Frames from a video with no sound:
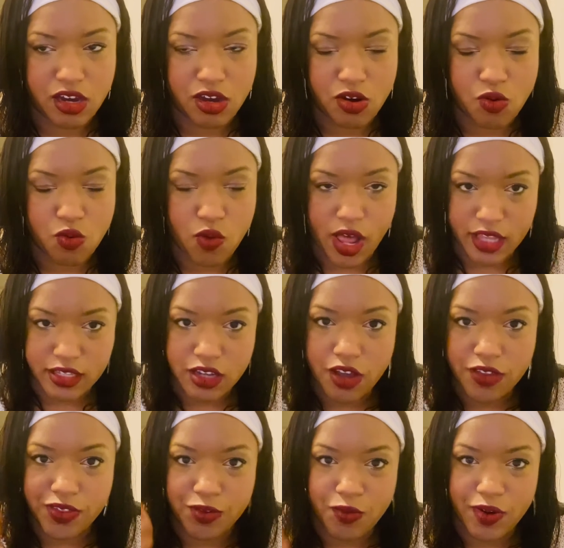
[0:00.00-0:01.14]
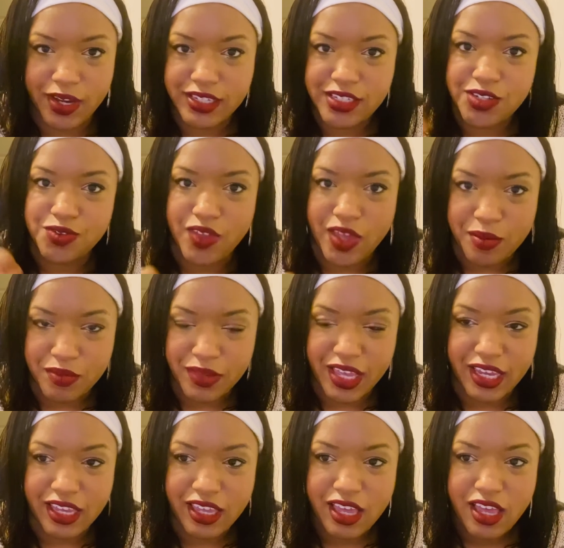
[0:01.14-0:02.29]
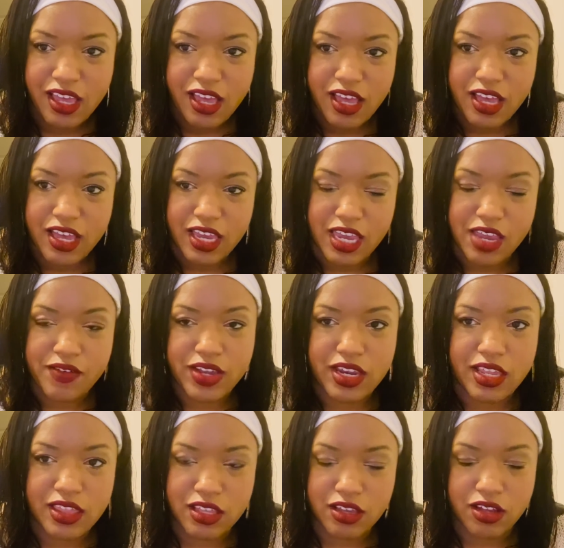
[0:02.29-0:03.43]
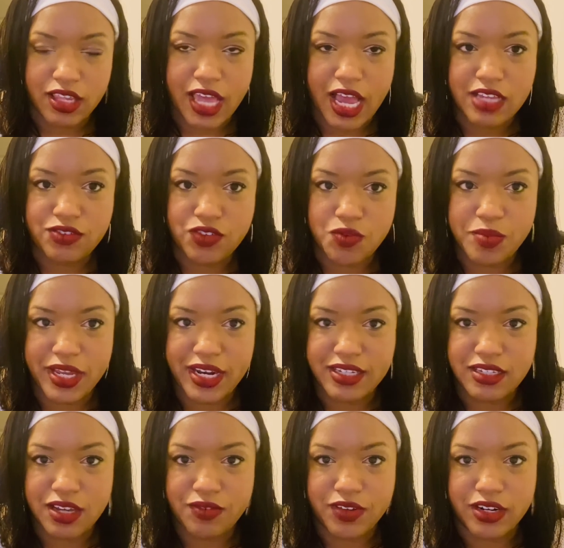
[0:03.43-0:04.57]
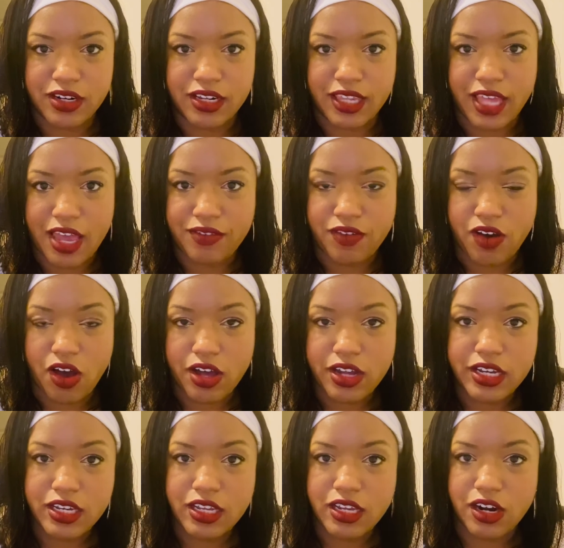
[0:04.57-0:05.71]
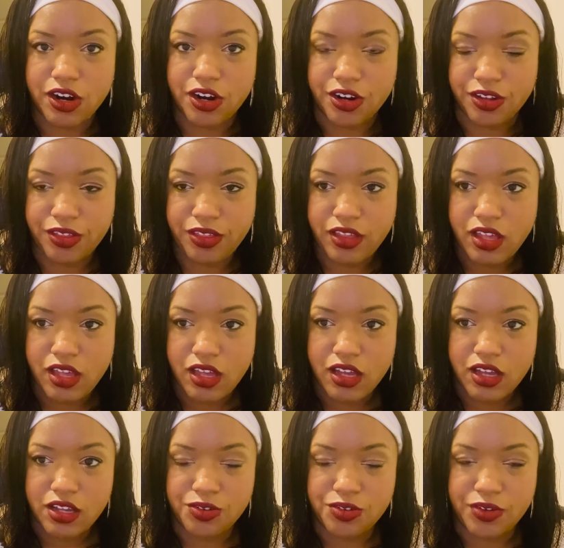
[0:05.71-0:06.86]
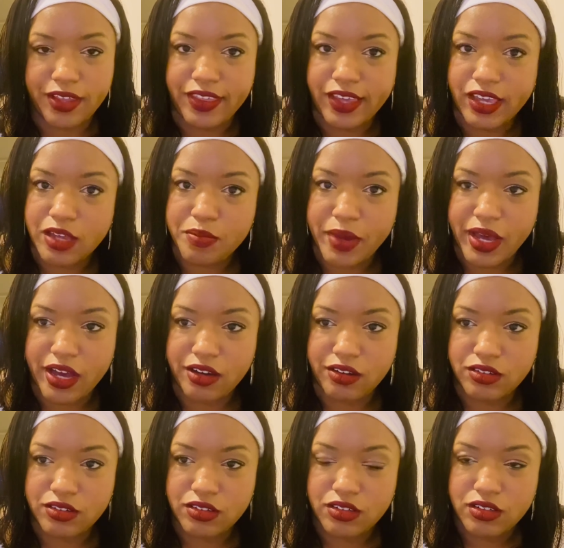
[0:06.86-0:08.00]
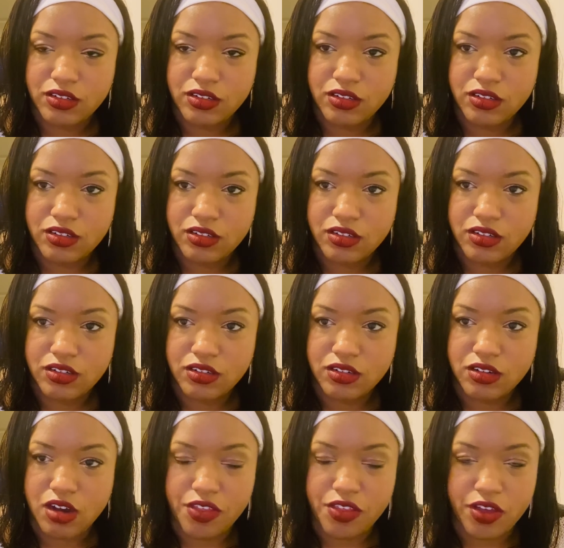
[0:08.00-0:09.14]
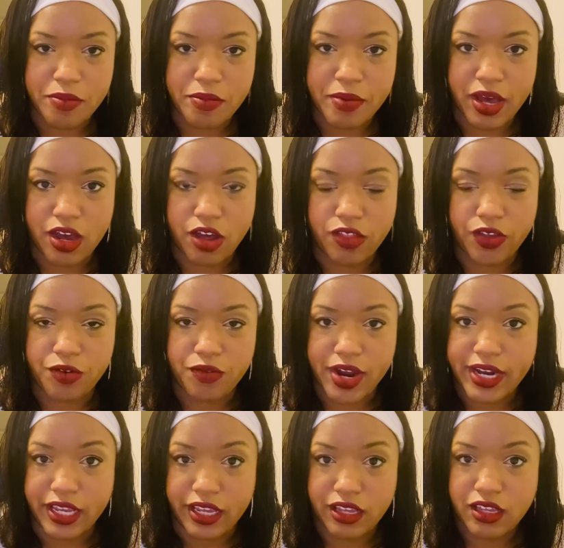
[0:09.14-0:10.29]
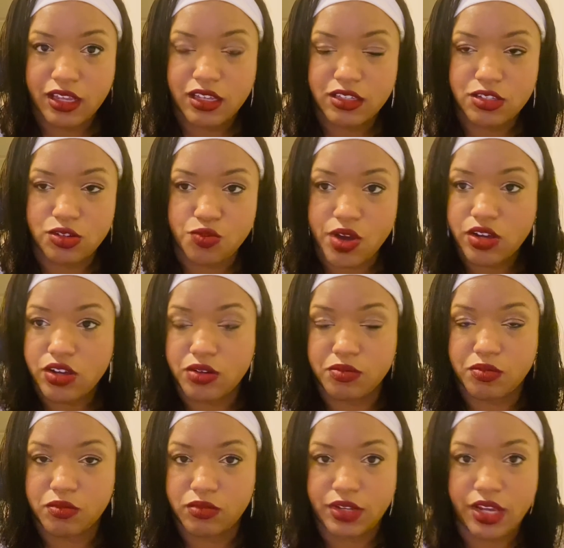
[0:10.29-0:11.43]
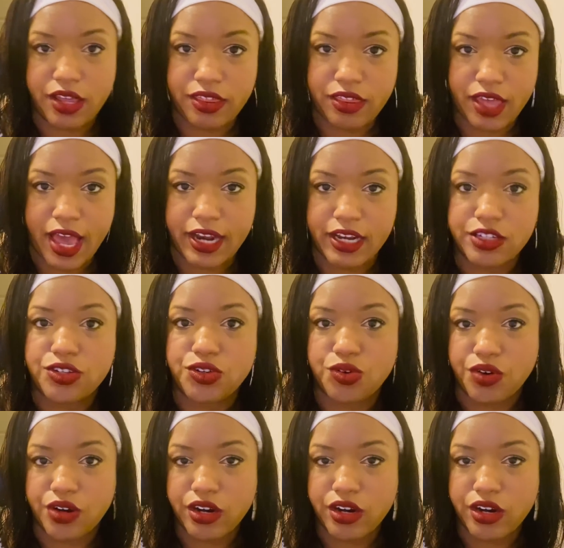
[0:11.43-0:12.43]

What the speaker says: while it's on the way to them. Like, even in the last few minutes of their life on Earth, do they think about, are they ready to welcome death at its door?